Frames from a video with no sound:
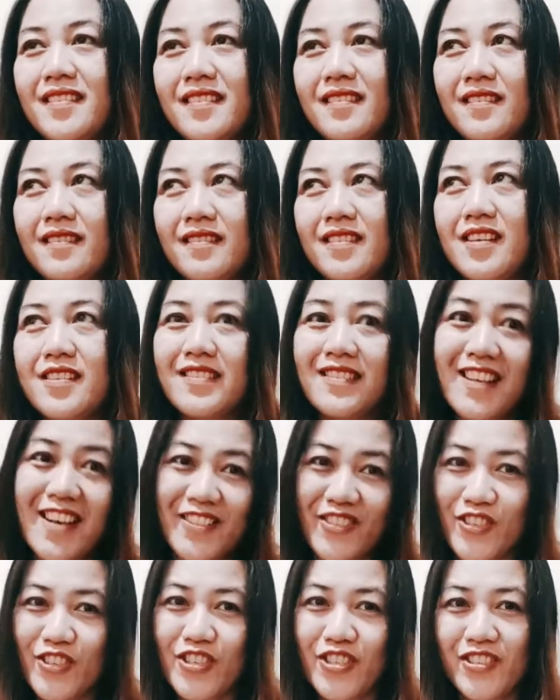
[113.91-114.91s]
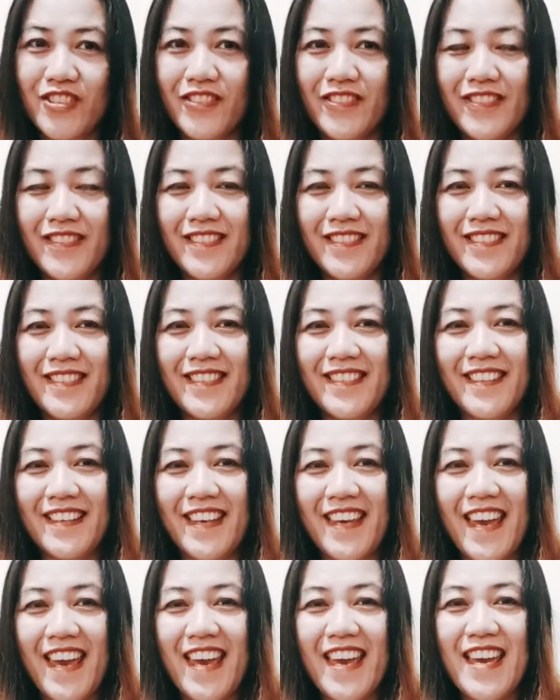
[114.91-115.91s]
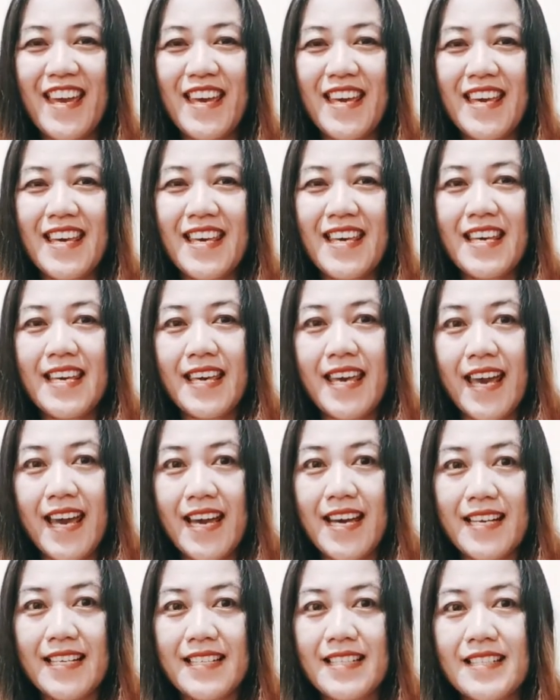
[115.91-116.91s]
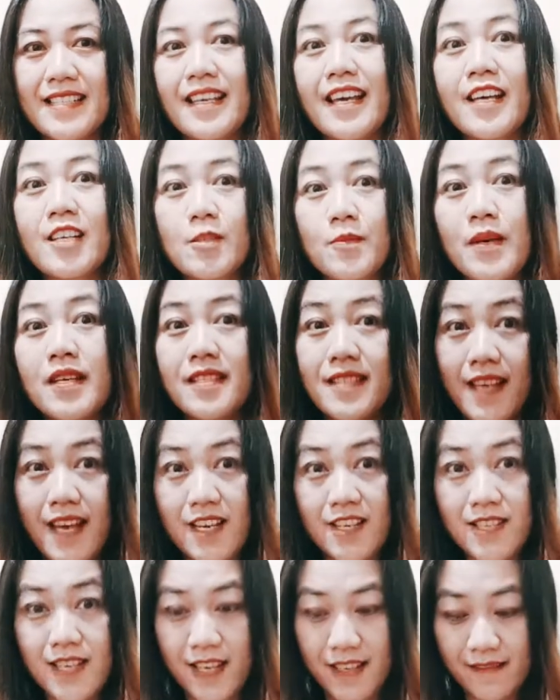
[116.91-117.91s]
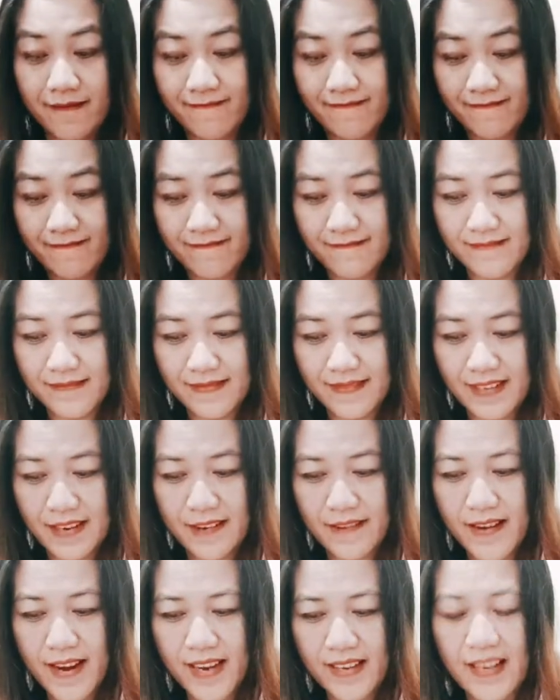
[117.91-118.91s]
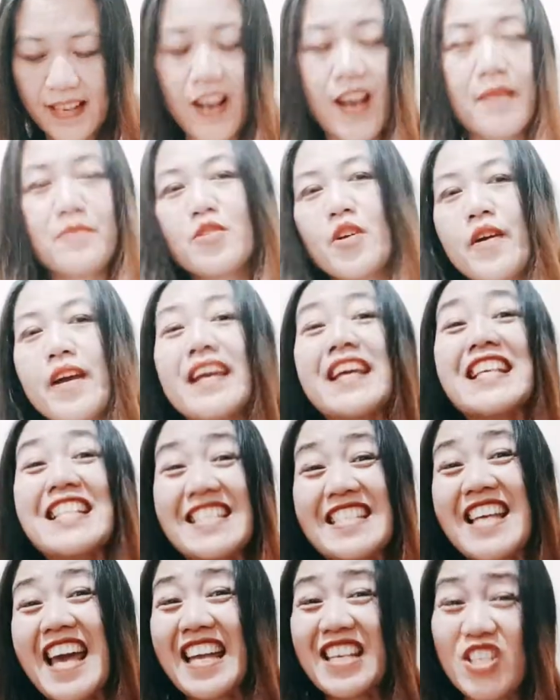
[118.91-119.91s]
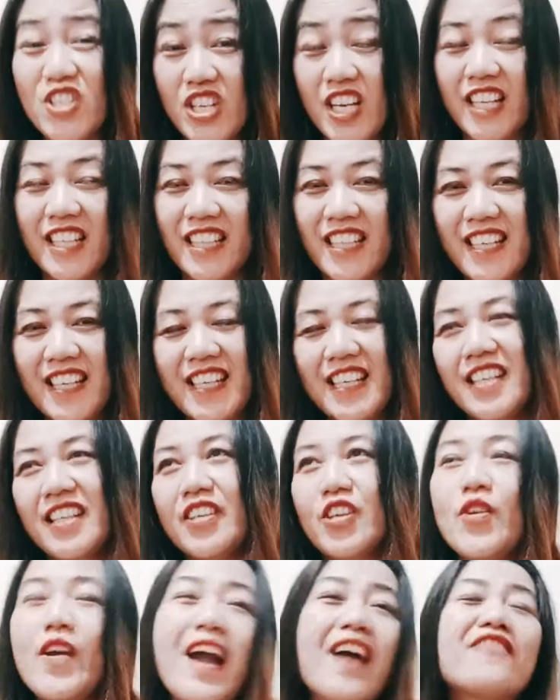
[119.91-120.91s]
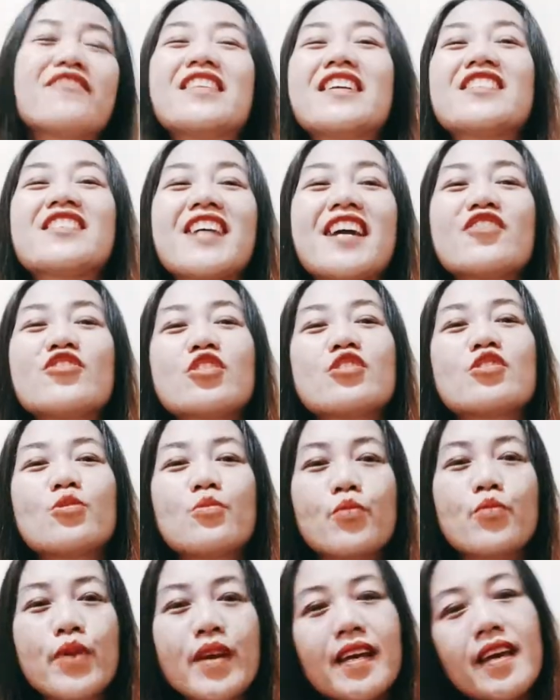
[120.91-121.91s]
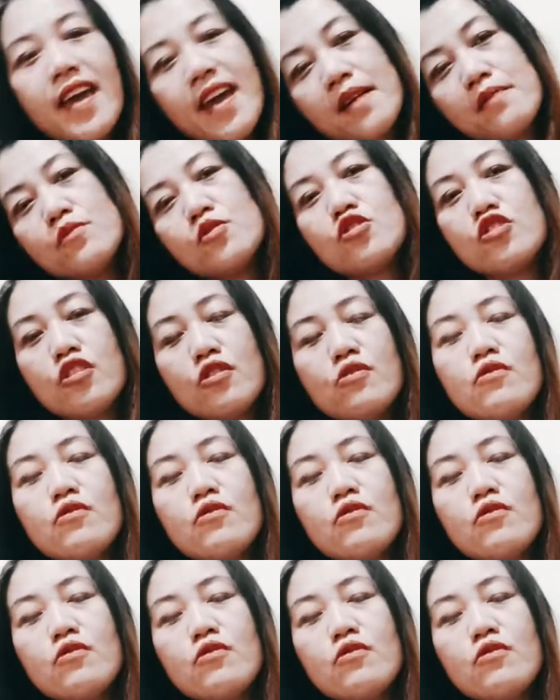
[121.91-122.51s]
this lunch. Okay, yes, expectation. All right, I'm sorry, intention. You have the intention to bring him to